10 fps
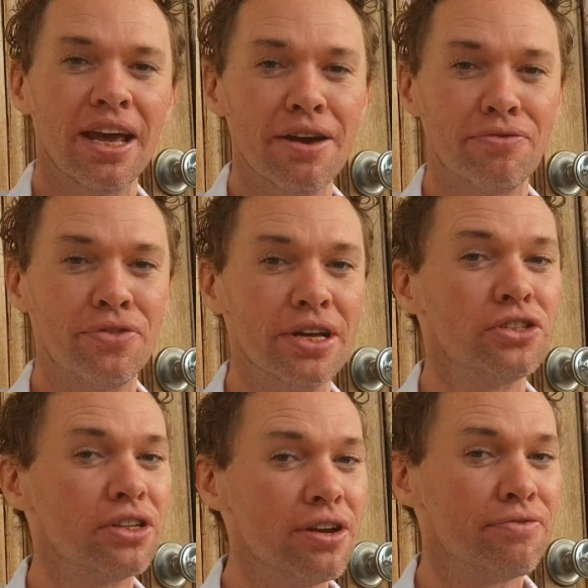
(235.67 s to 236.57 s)
If
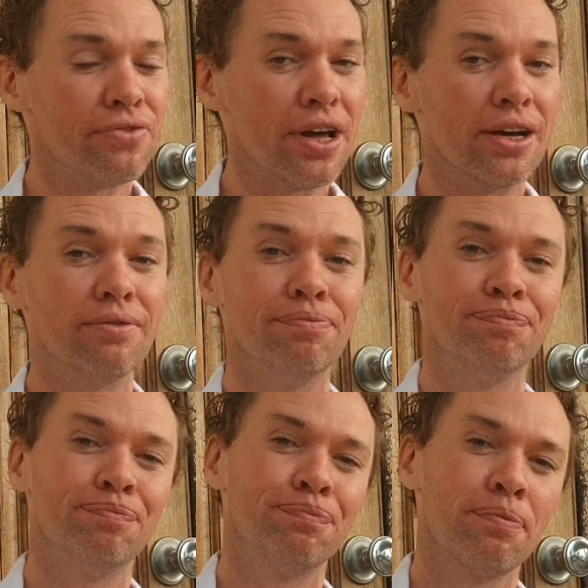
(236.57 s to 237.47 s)
this, if that.
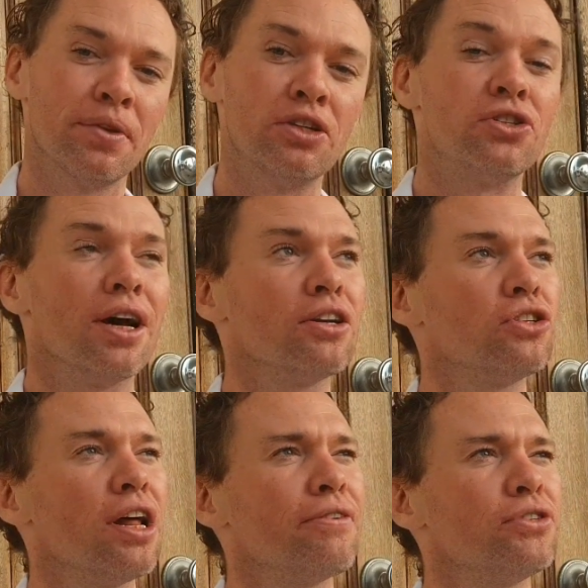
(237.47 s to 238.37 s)

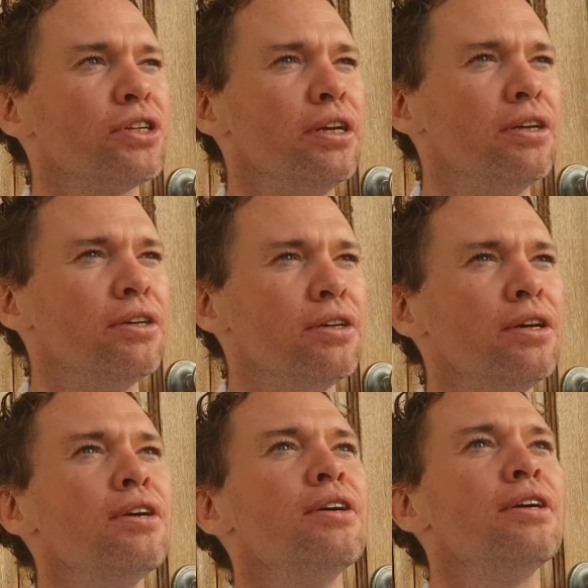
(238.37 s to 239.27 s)
Stanislavski.
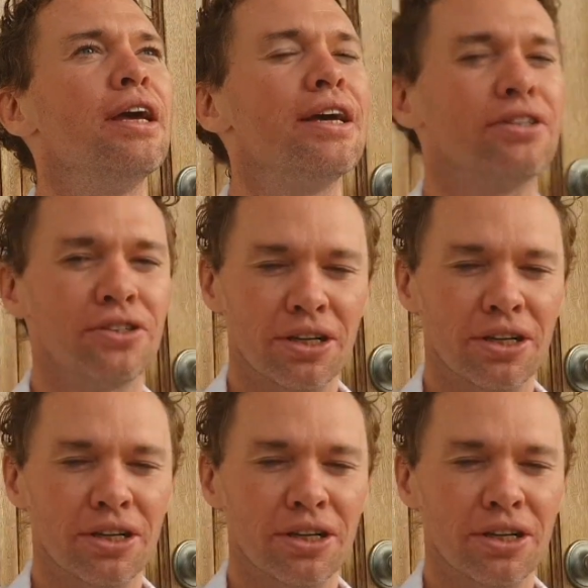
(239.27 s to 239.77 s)
Yes,